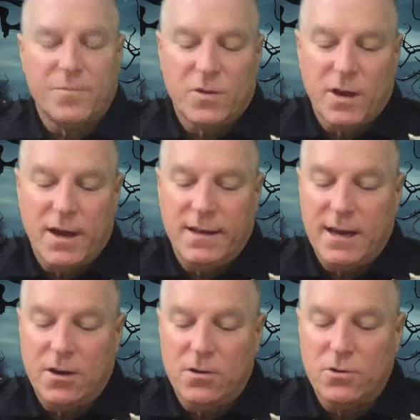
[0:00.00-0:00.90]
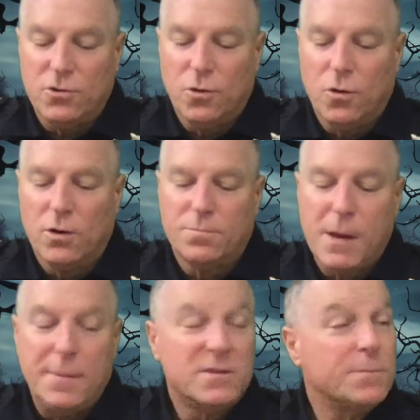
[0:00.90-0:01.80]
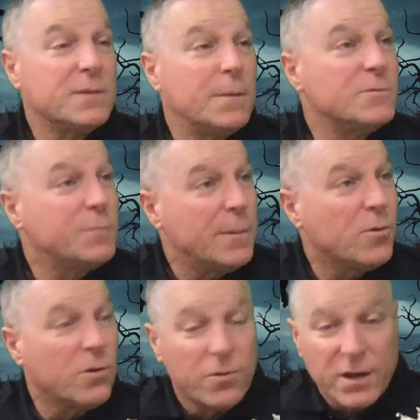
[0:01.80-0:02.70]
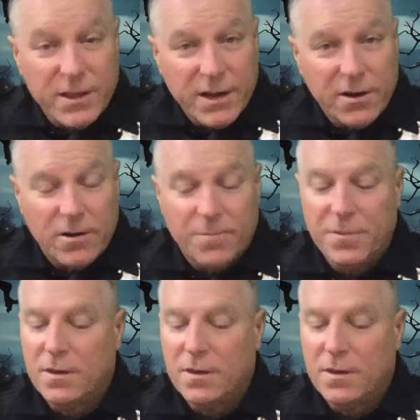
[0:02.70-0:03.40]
Okay, knock on the door. Maybe sometimes people are already there.